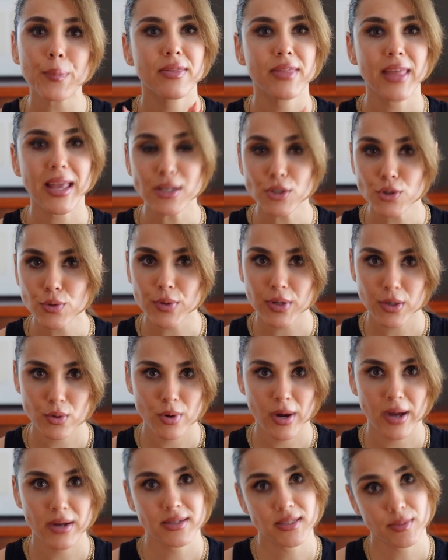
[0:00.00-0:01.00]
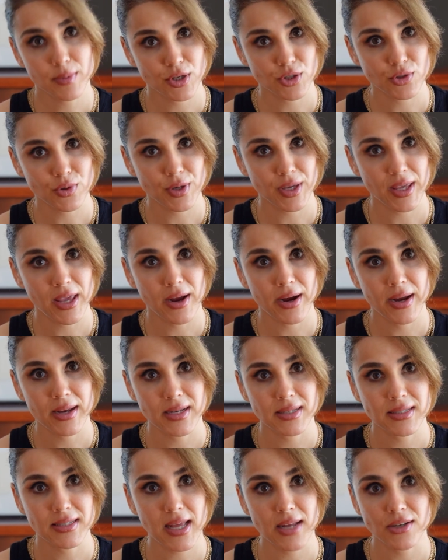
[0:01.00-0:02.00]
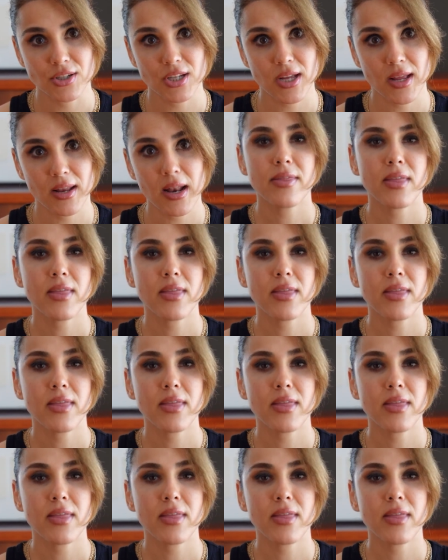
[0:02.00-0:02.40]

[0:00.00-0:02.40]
they do require special care and attention.